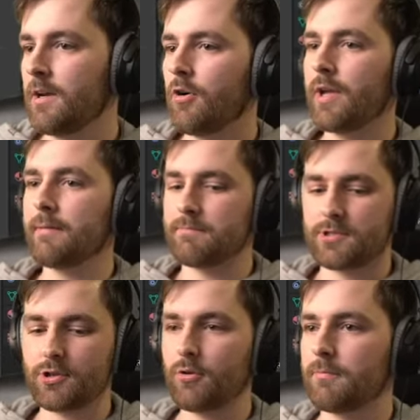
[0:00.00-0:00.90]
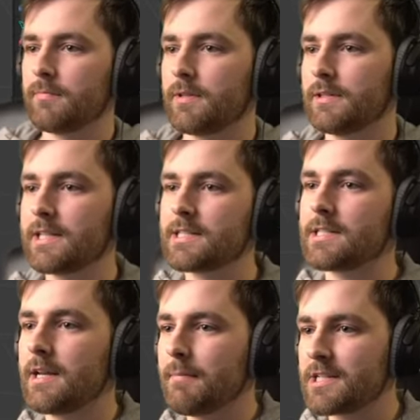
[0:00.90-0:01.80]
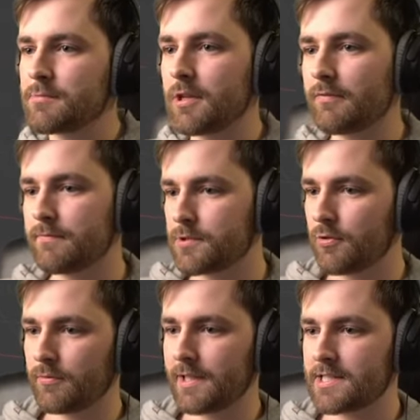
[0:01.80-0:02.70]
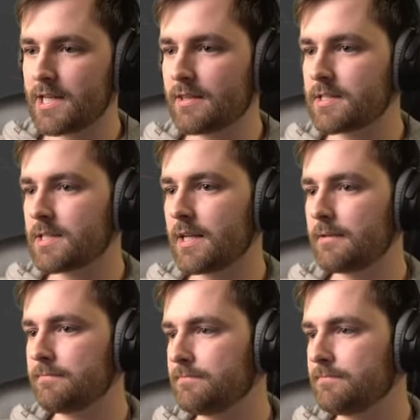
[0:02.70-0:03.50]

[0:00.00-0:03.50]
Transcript: Okay, so let's uh, make some stuff. So let's take this thing